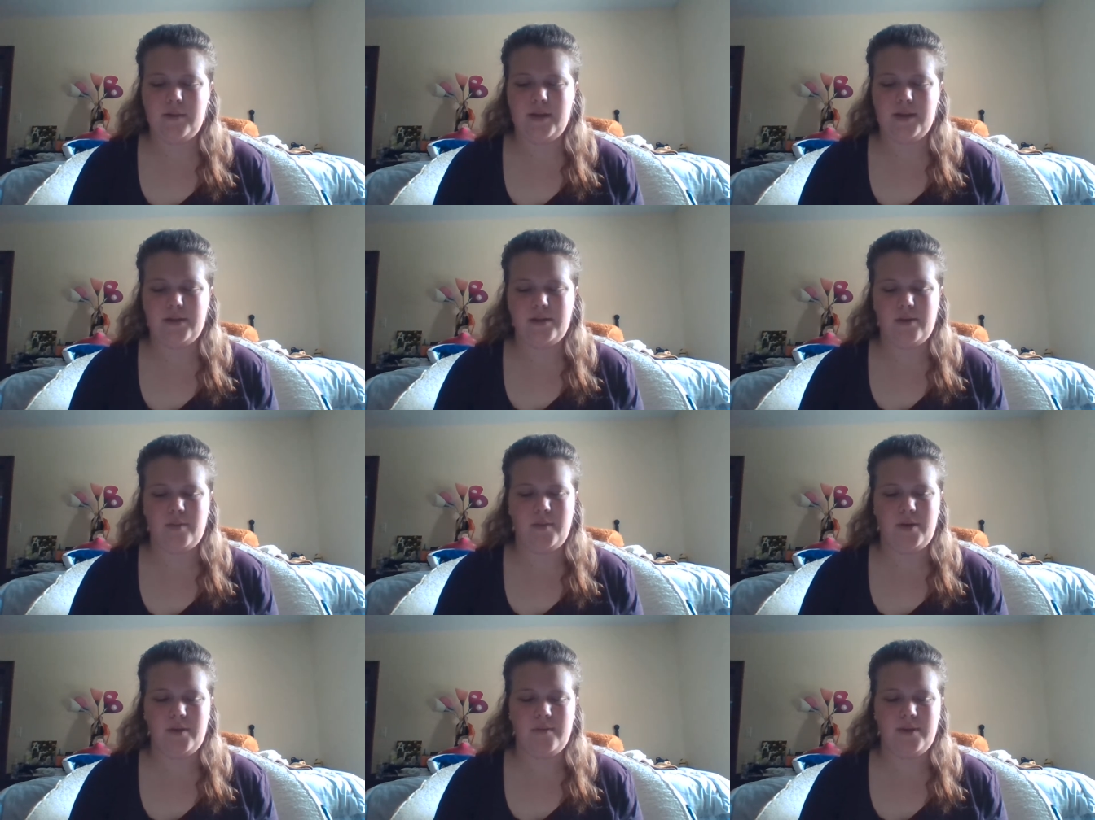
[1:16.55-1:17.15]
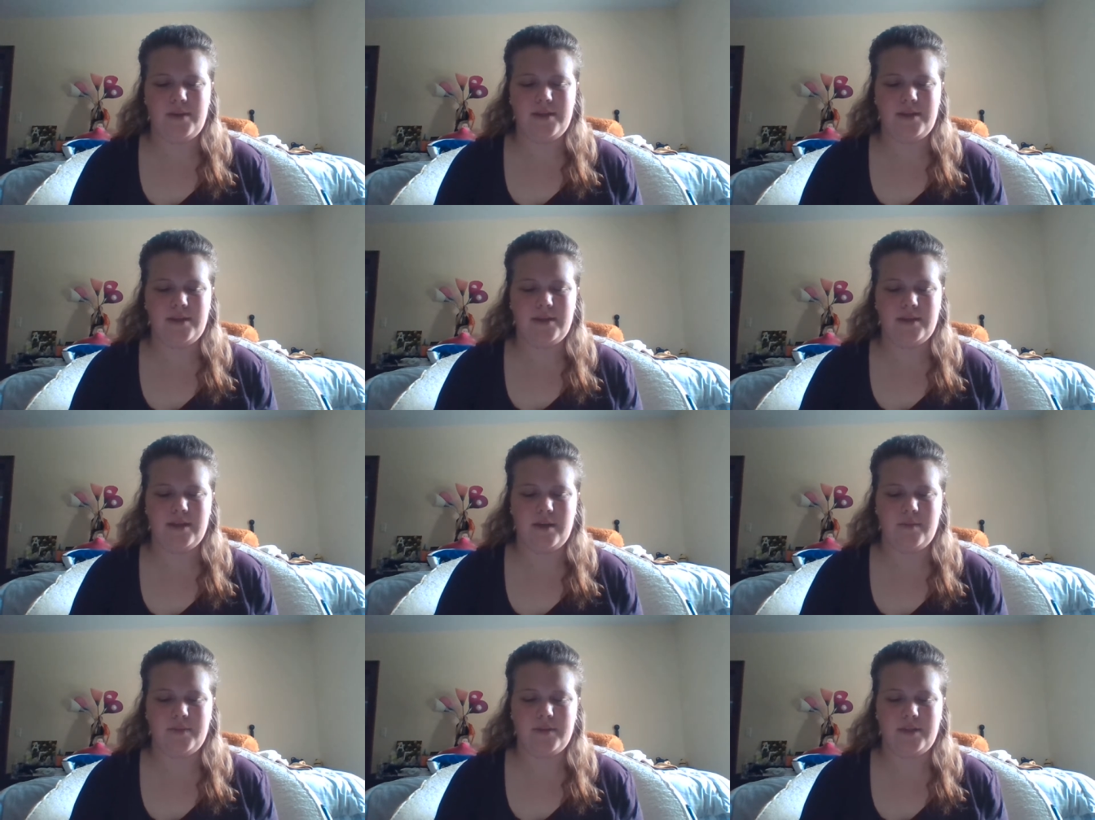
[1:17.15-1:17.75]
We had so many amazing
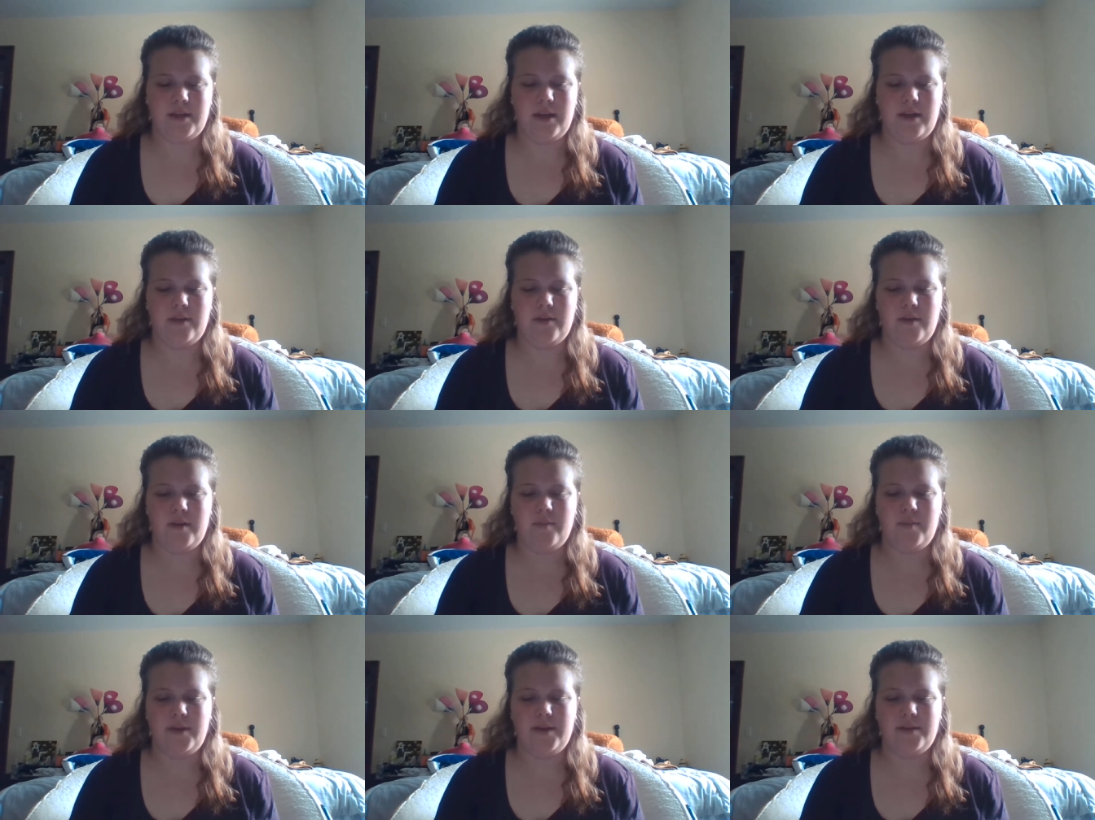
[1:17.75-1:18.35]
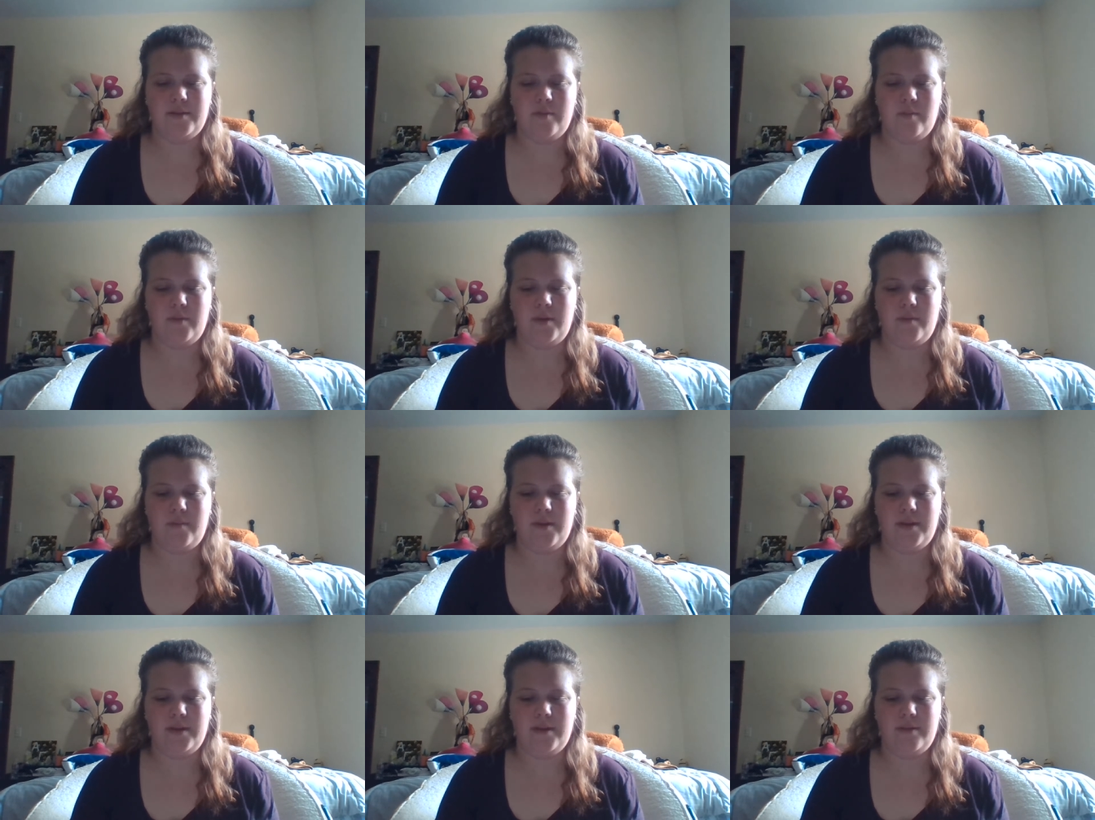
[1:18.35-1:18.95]
times together and made so
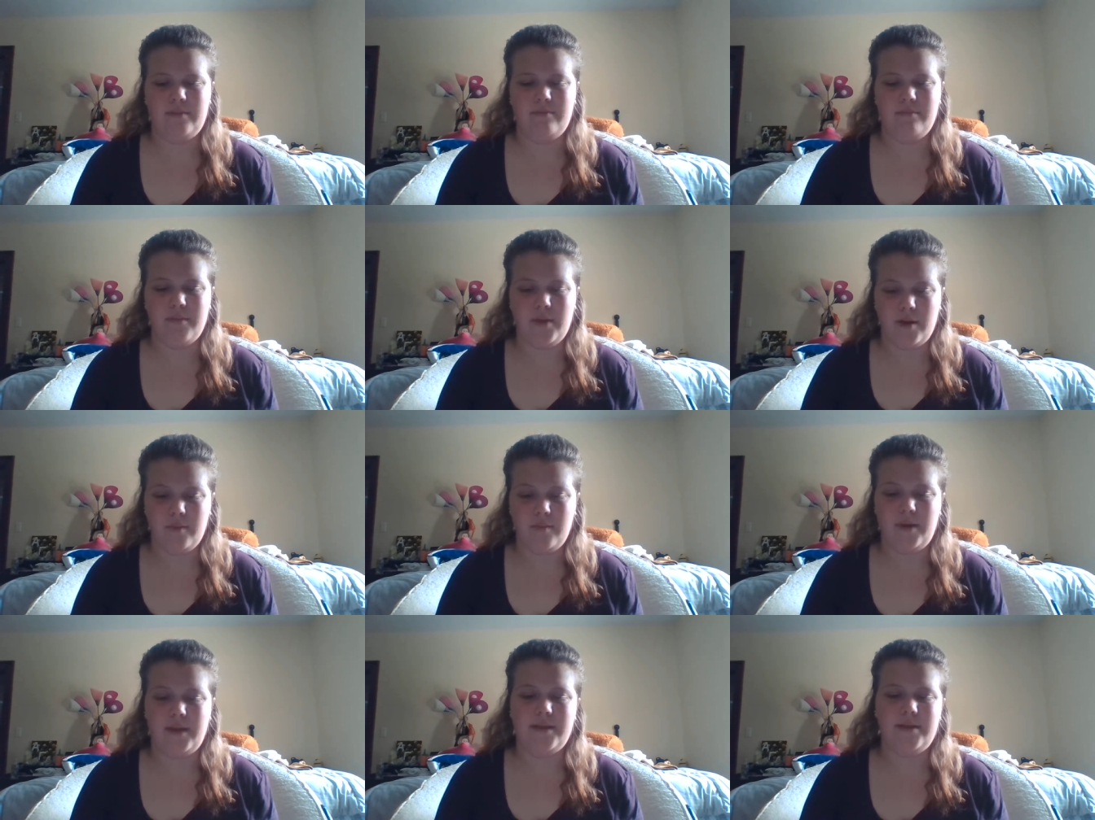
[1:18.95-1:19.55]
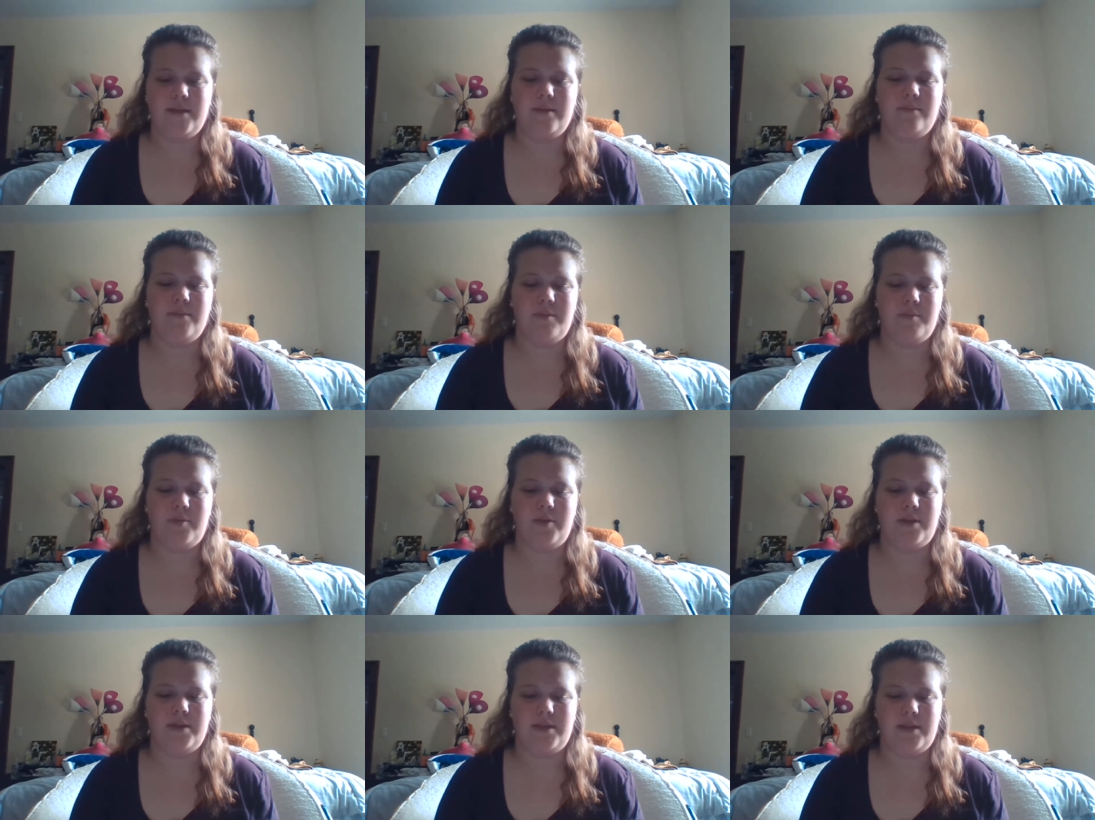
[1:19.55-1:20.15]
many amazing
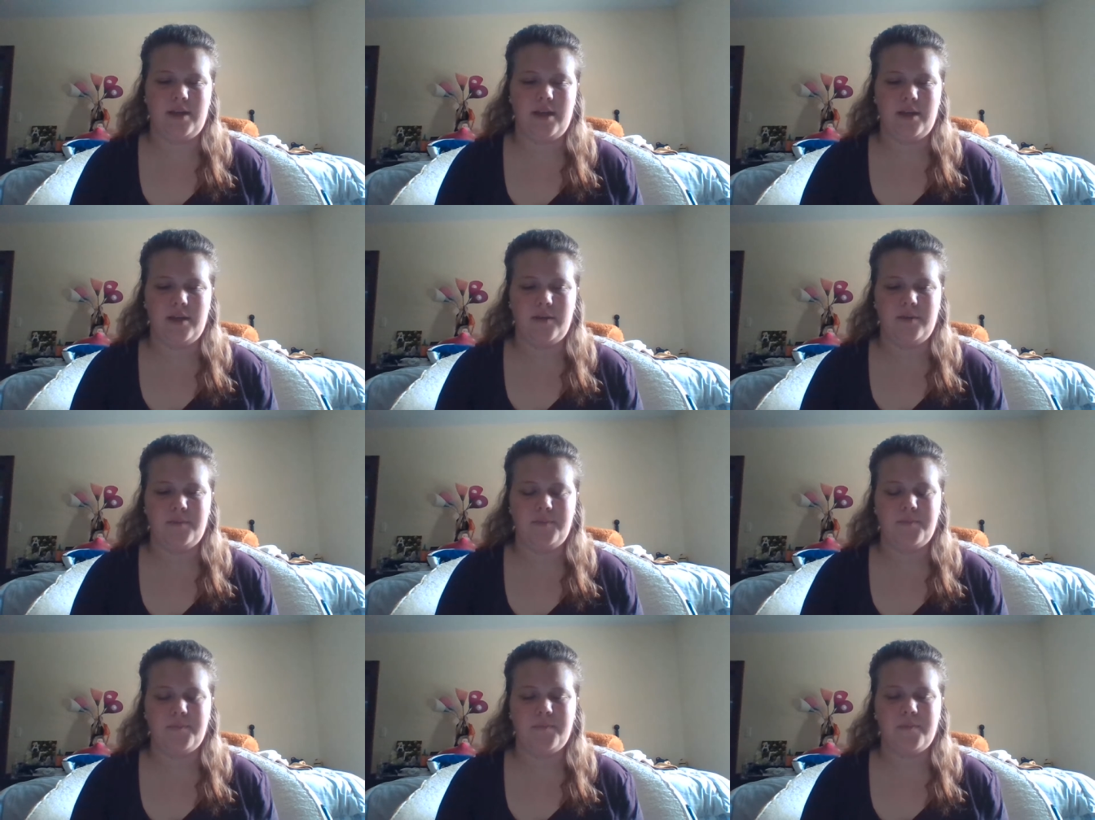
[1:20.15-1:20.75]
memories together.